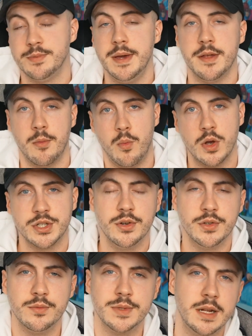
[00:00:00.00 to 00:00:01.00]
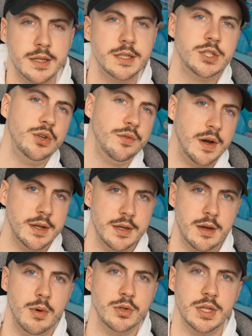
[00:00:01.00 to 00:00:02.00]
just me though. What songs from Zelda did you find
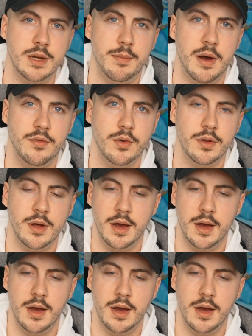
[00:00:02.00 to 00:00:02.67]
emotionally impactful?